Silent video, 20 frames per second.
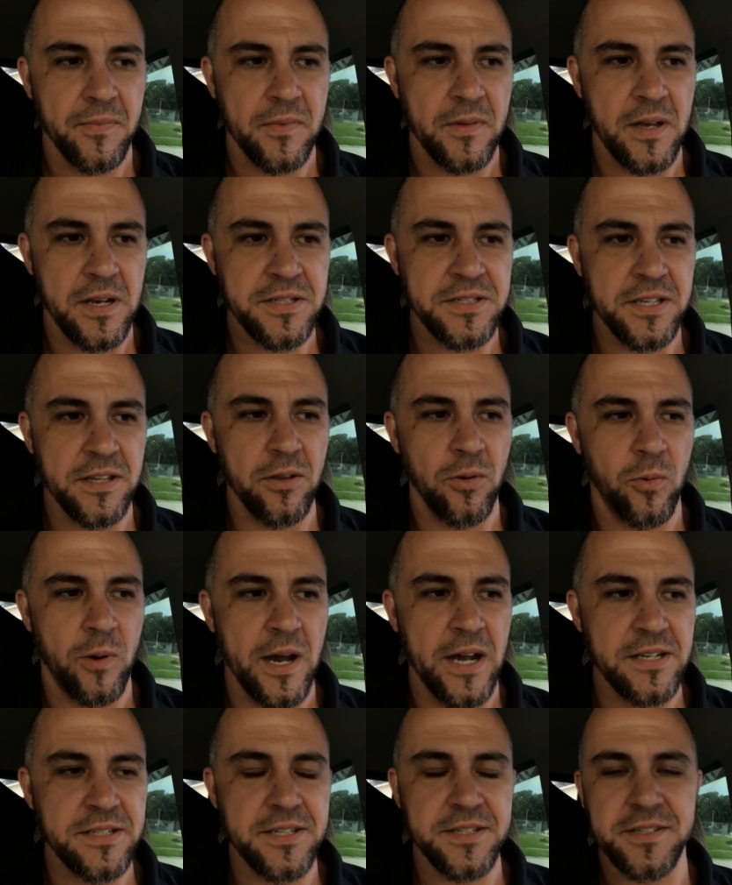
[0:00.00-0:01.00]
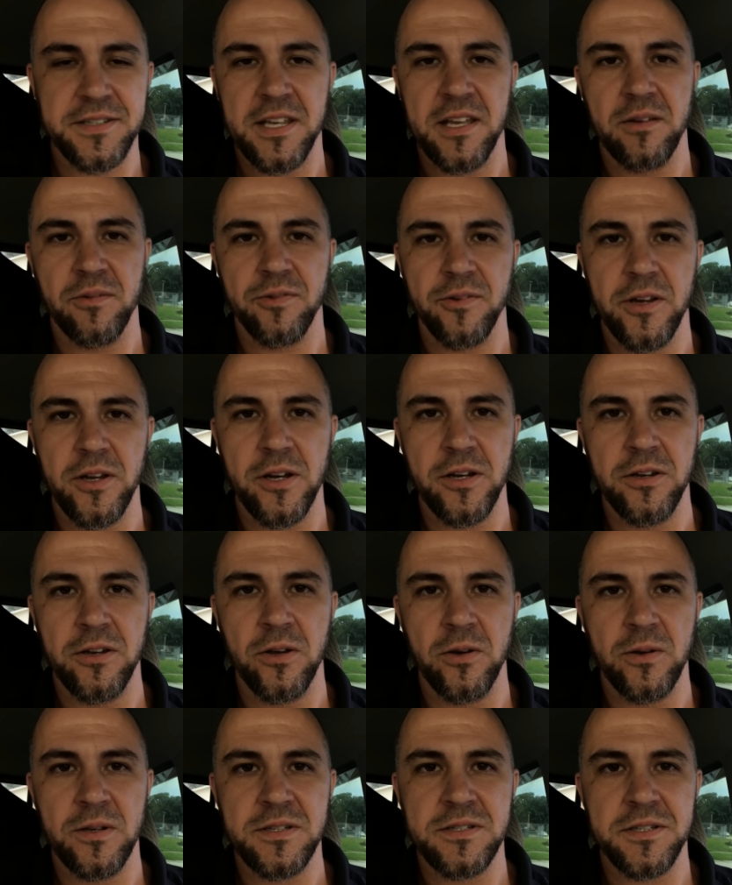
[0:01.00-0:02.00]
the wisest thing for you to
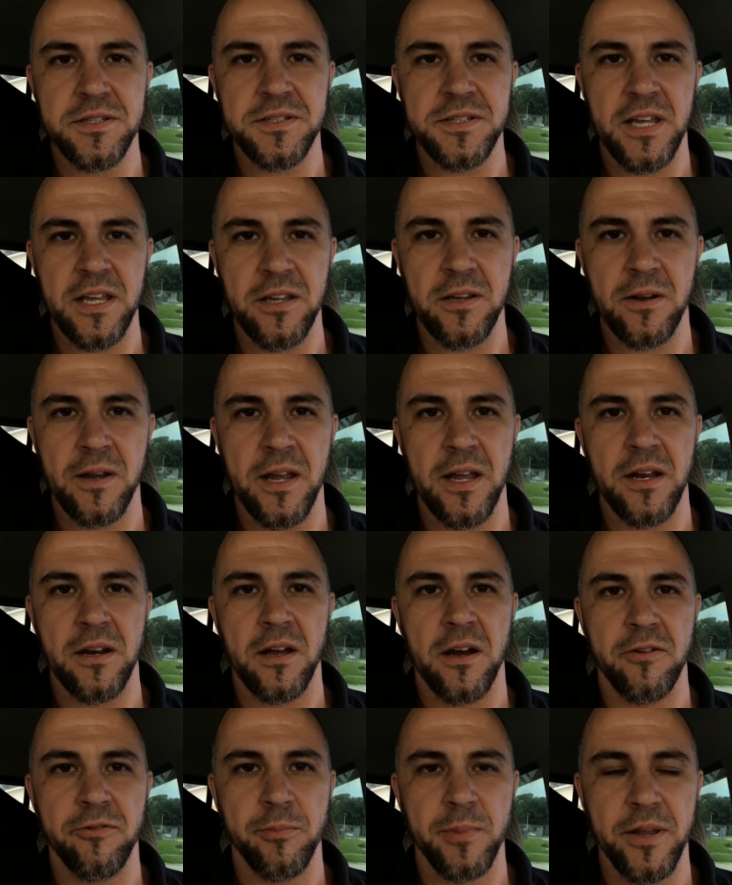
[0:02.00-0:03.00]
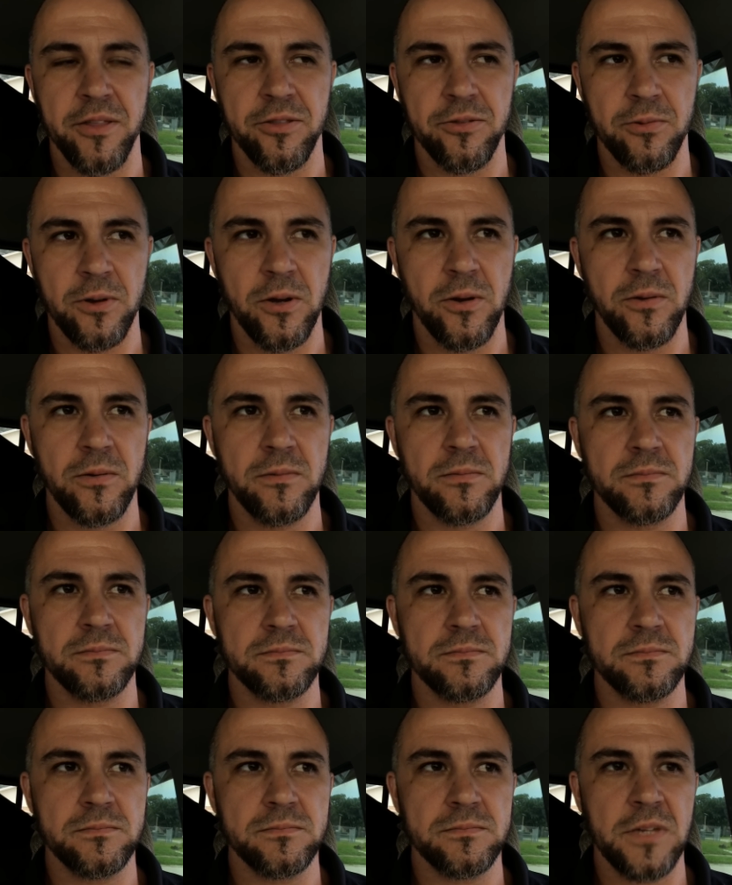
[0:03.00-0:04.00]
do is to take your hand off my throat
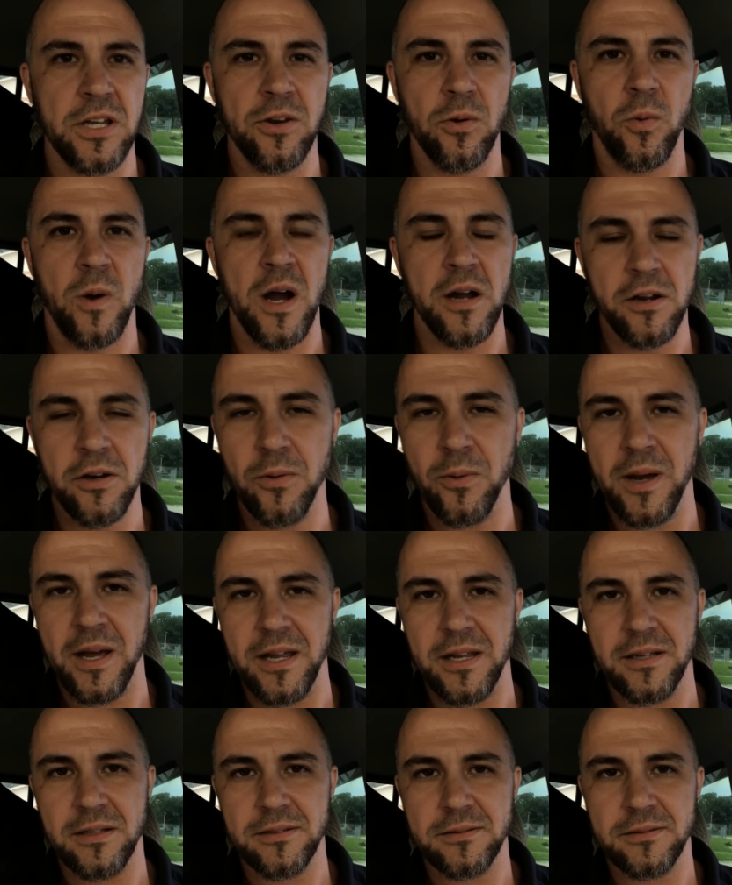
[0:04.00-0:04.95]
and to walk away.